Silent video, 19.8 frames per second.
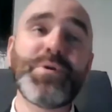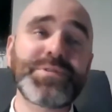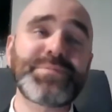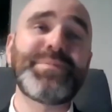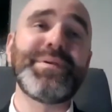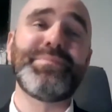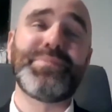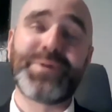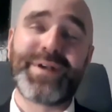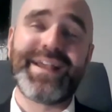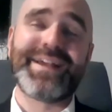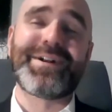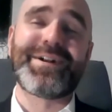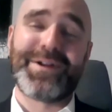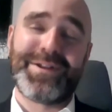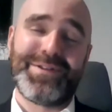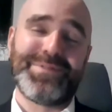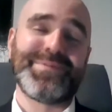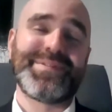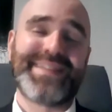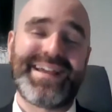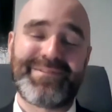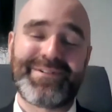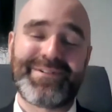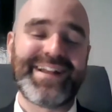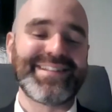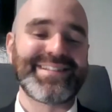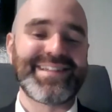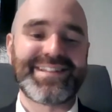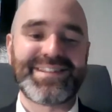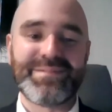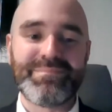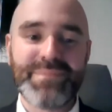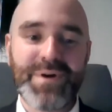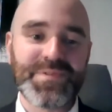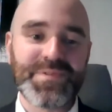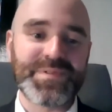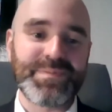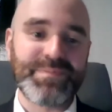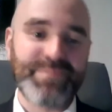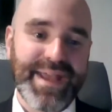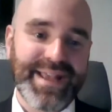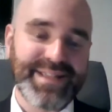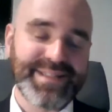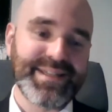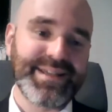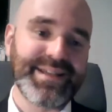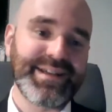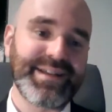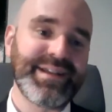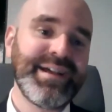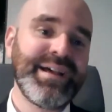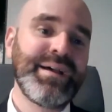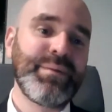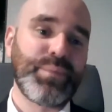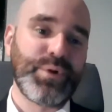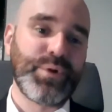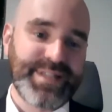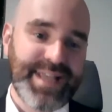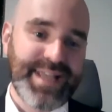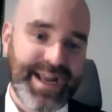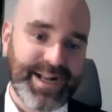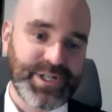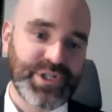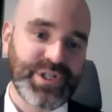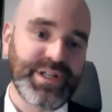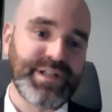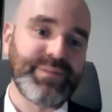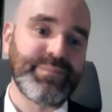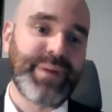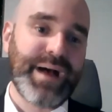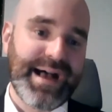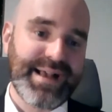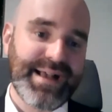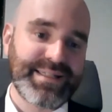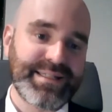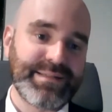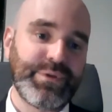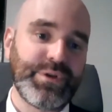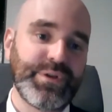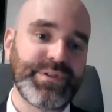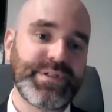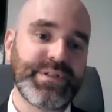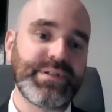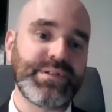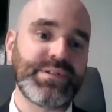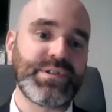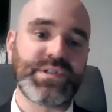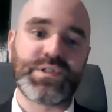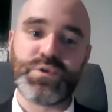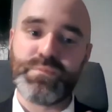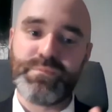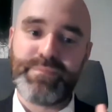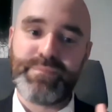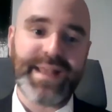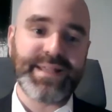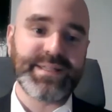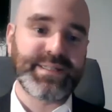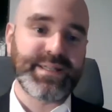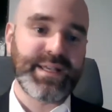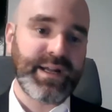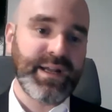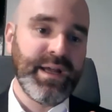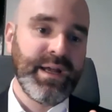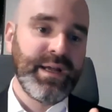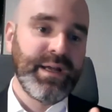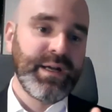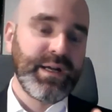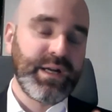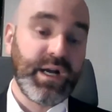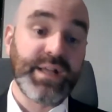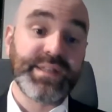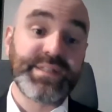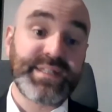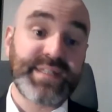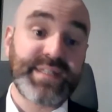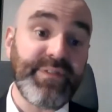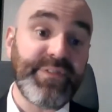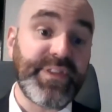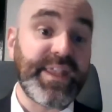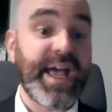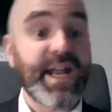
people can't argue with that, right? It's like the most basic protection possible to just do basic gun safety.